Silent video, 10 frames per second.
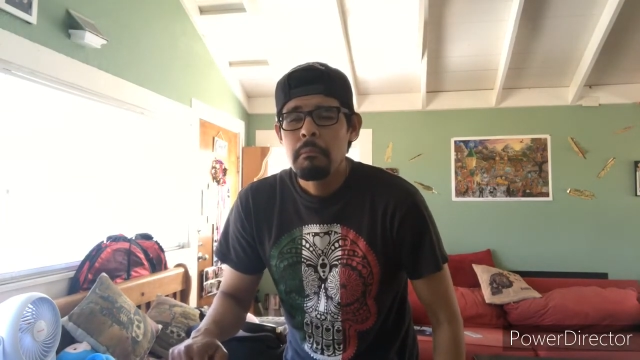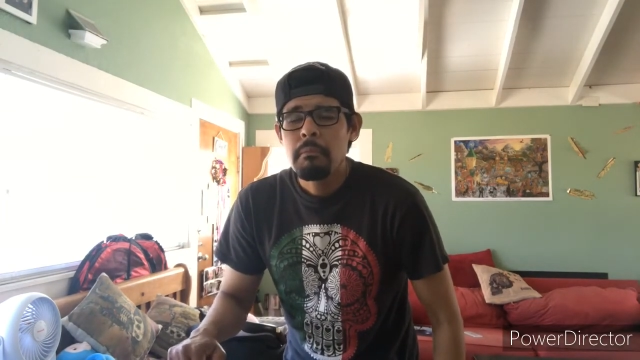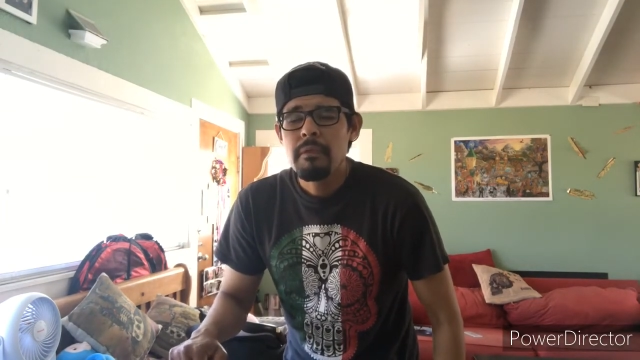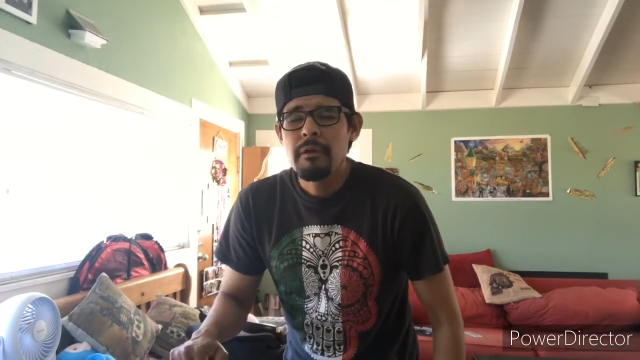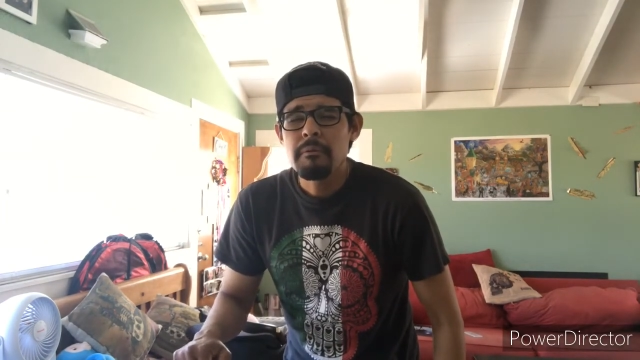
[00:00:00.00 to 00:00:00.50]

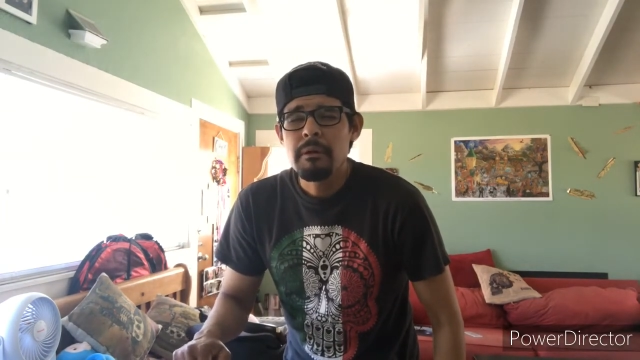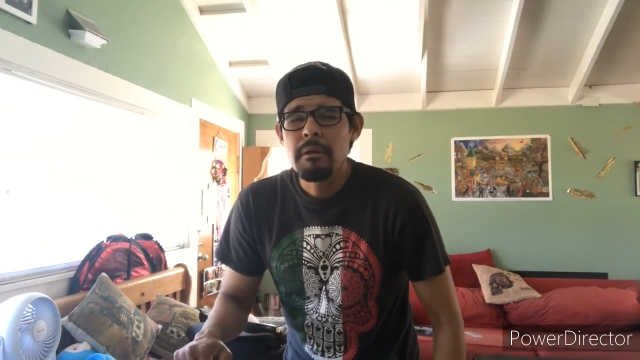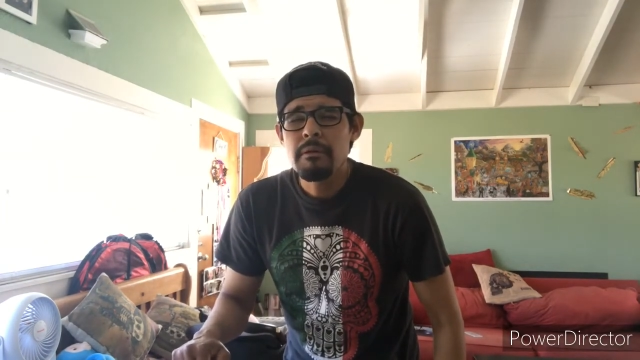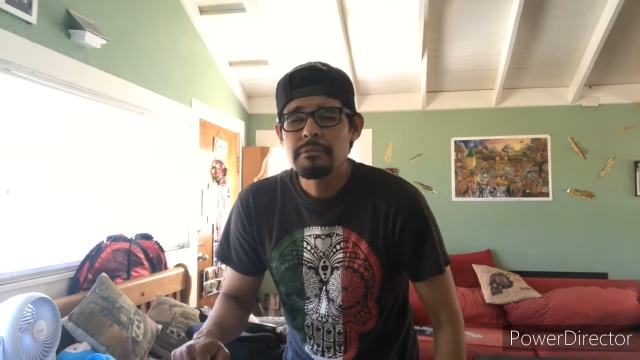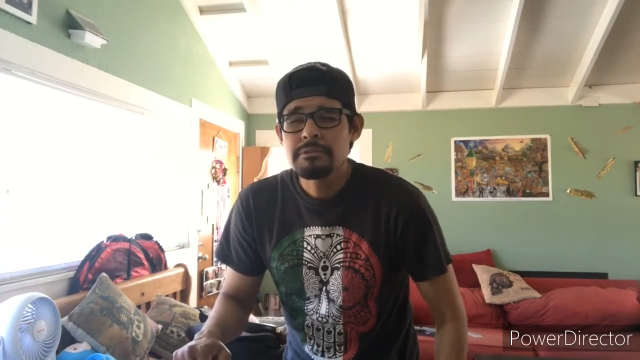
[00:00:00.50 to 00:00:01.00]
There we
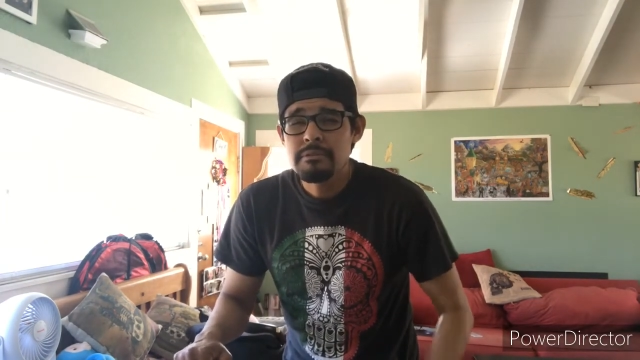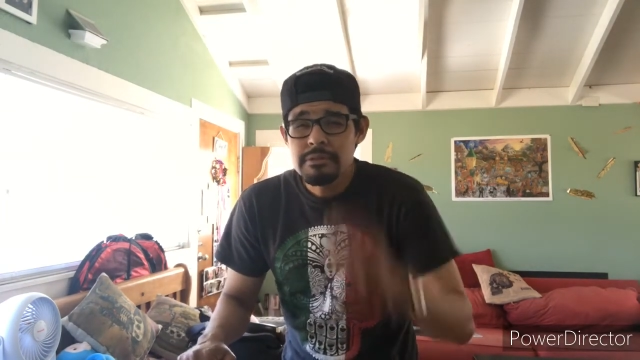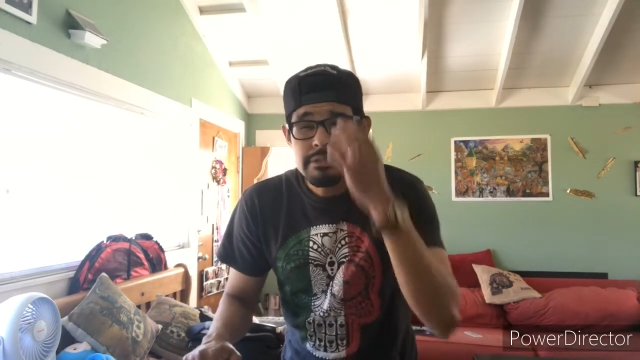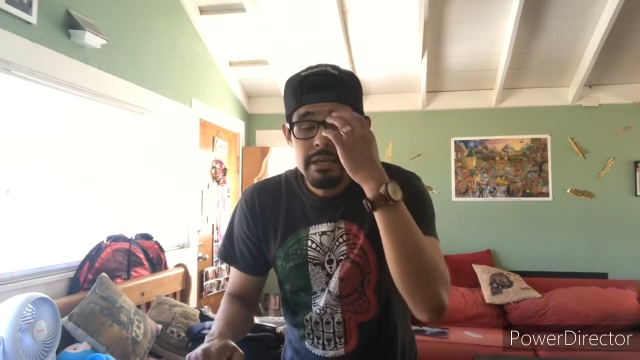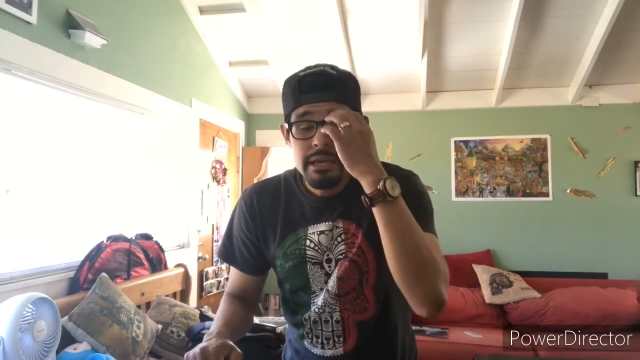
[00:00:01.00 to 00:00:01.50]
go,
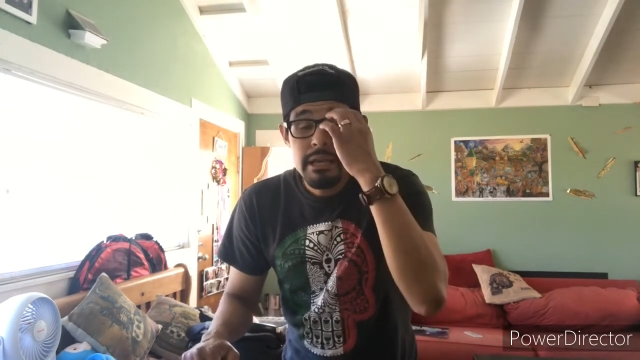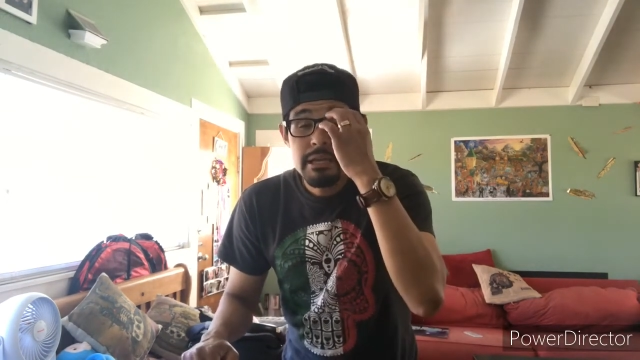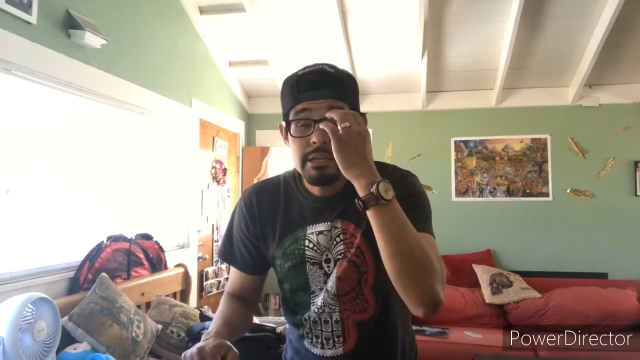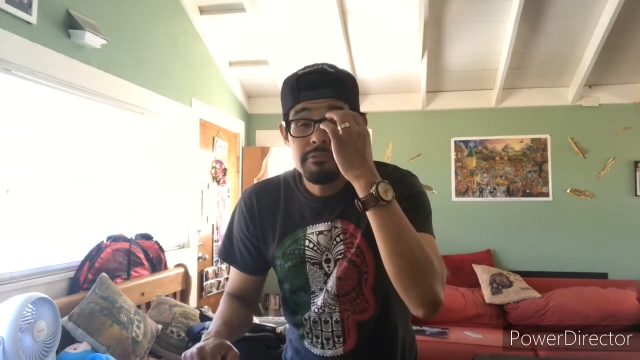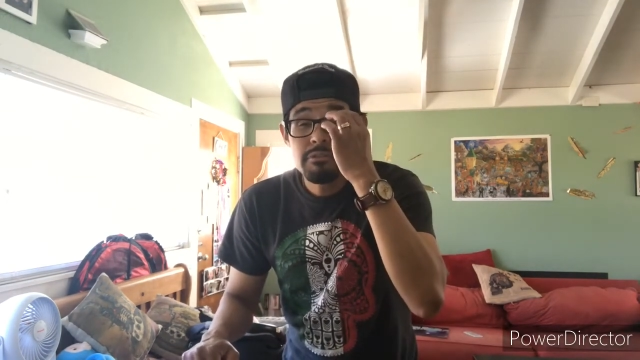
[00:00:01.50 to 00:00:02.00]
squinty eye, and I
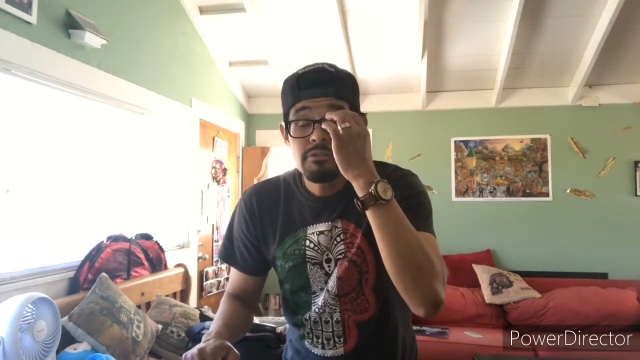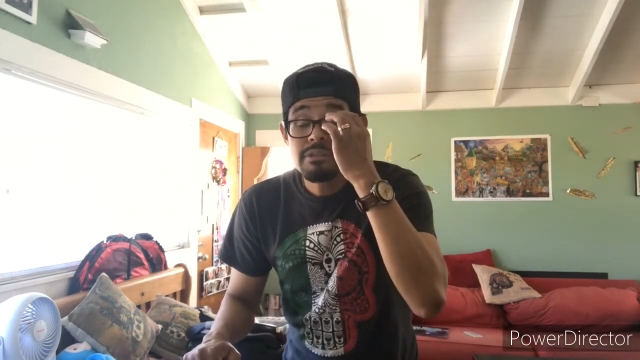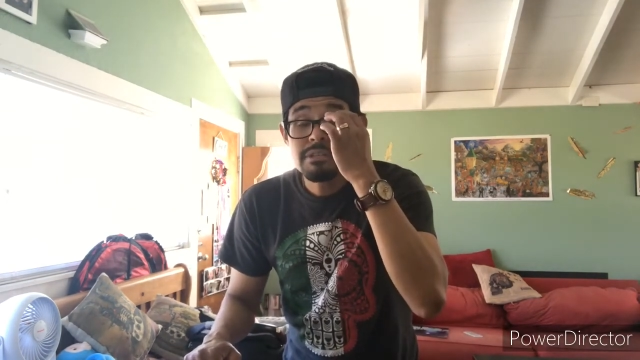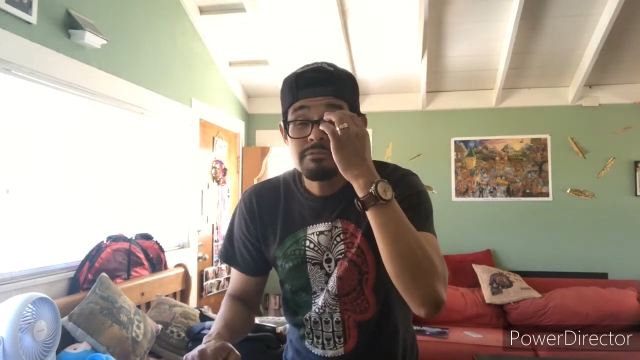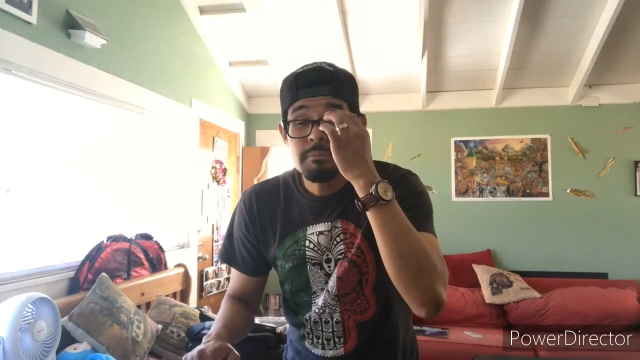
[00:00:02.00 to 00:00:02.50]
can even do
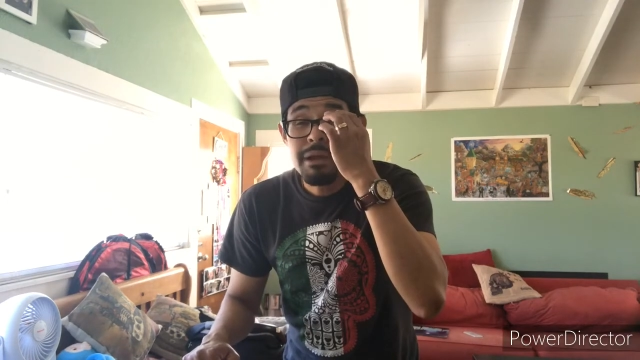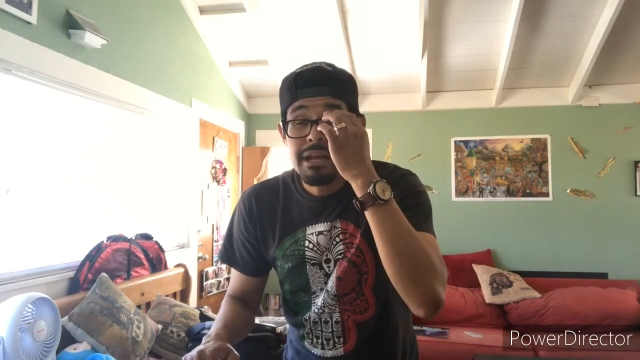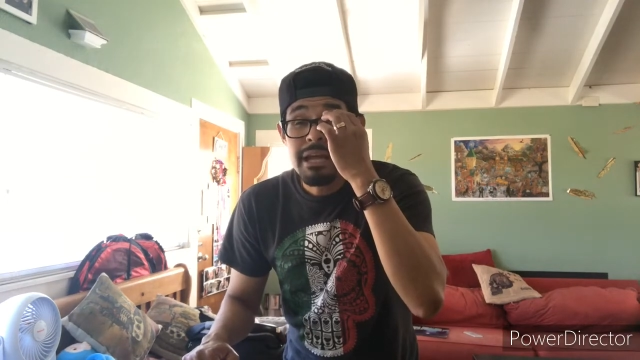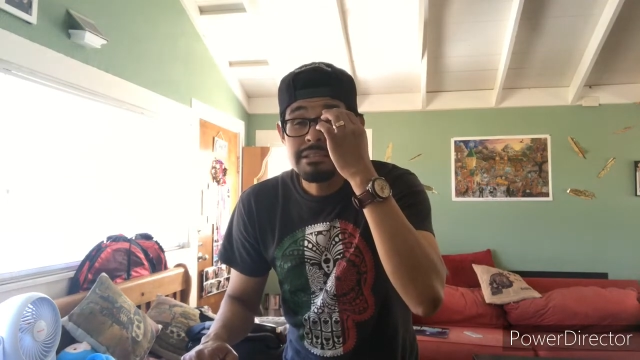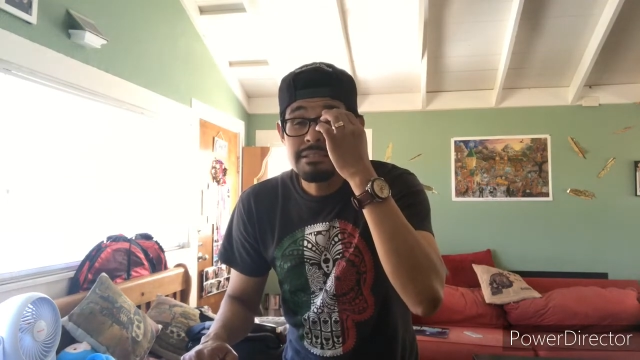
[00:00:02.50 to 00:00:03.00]
this with my
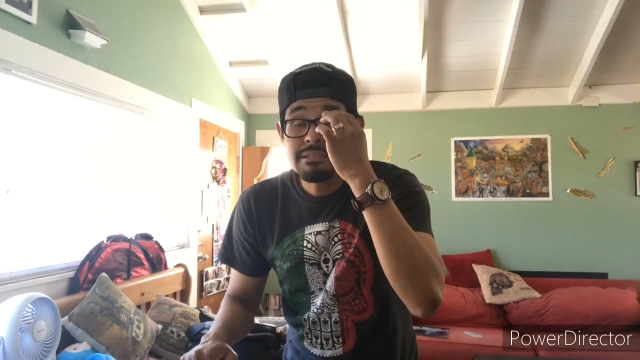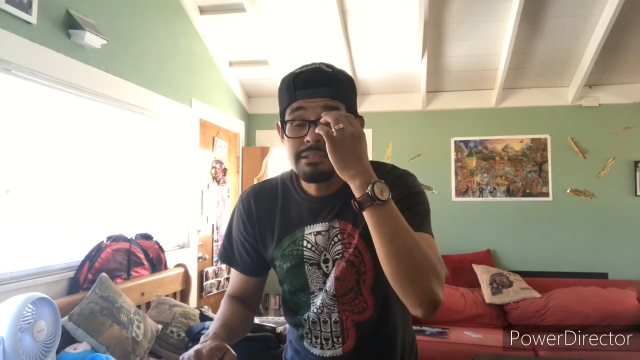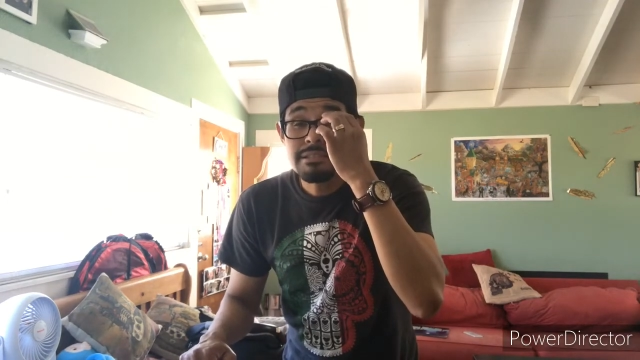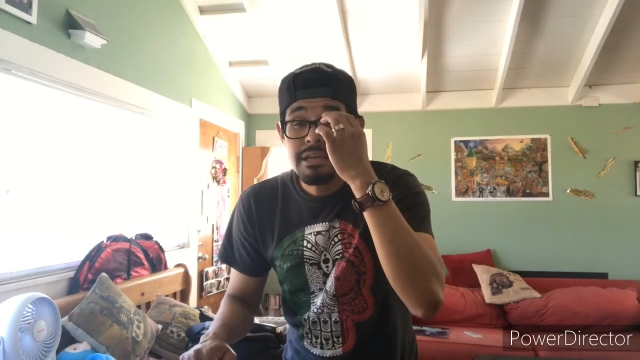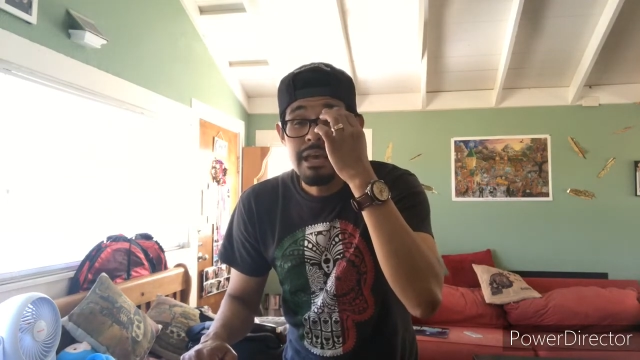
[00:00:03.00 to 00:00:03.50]
glasses
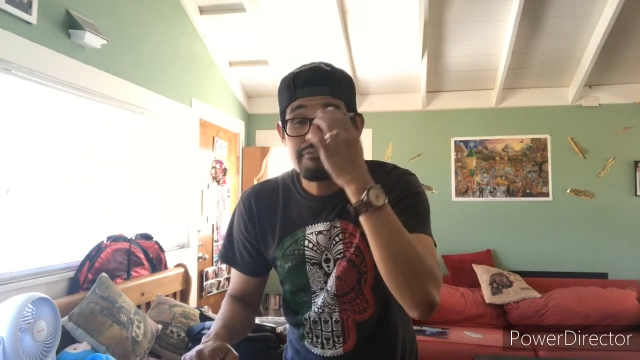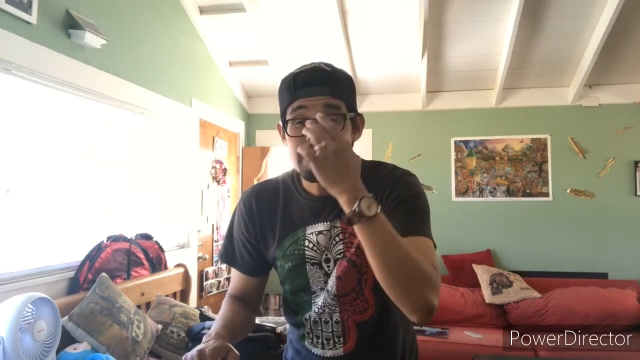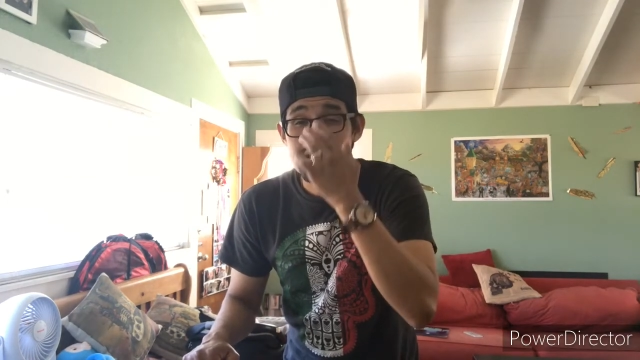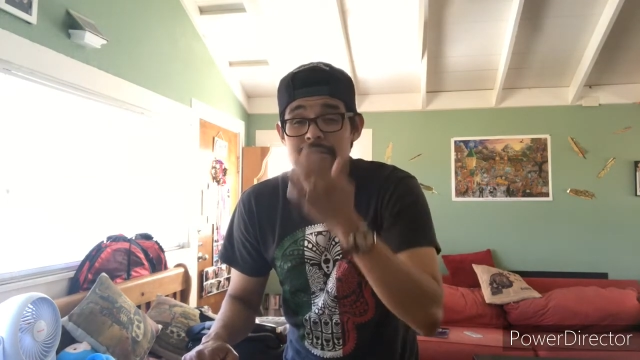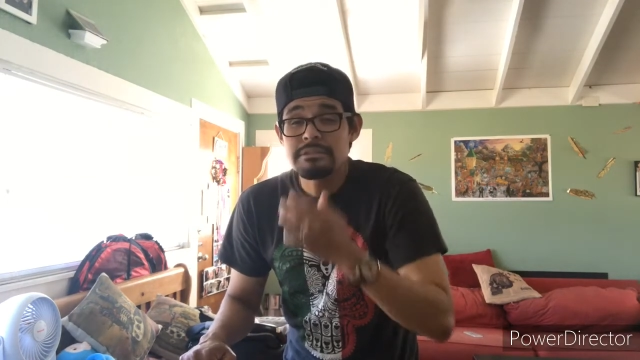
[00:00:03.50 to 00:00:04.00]
since I have
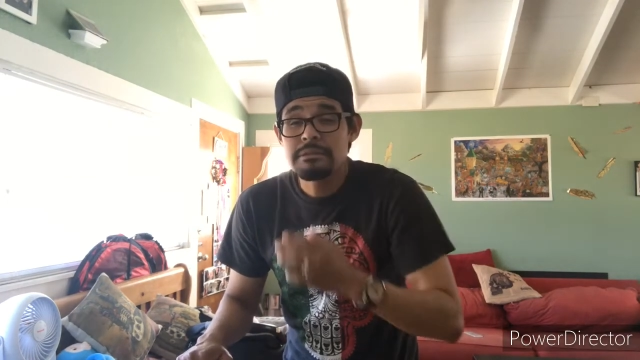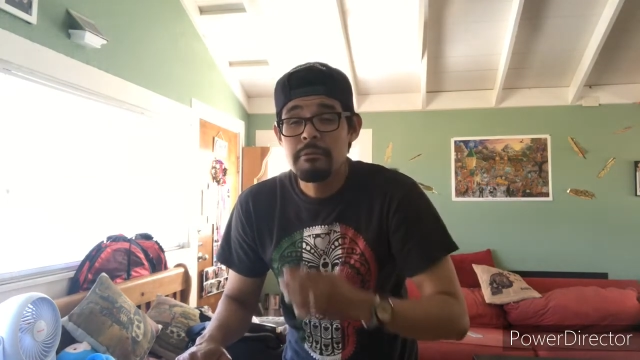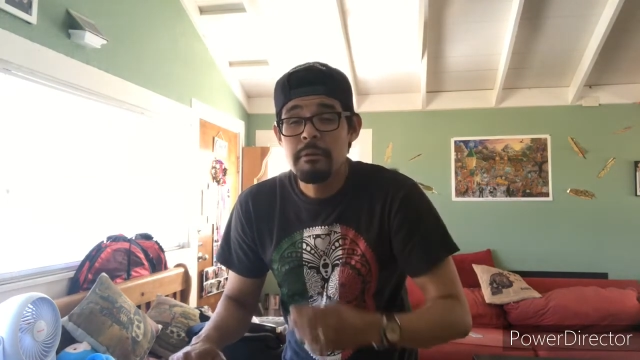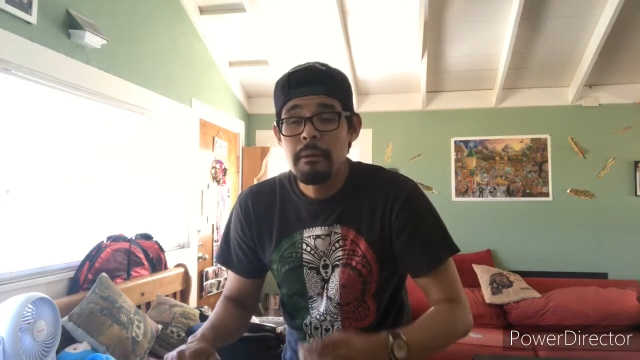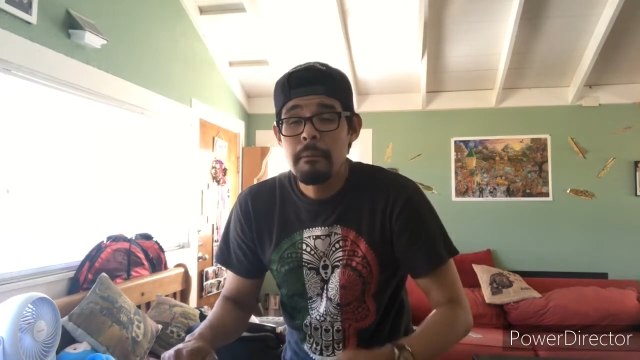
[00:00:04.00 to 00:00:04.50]
glasses. There we go.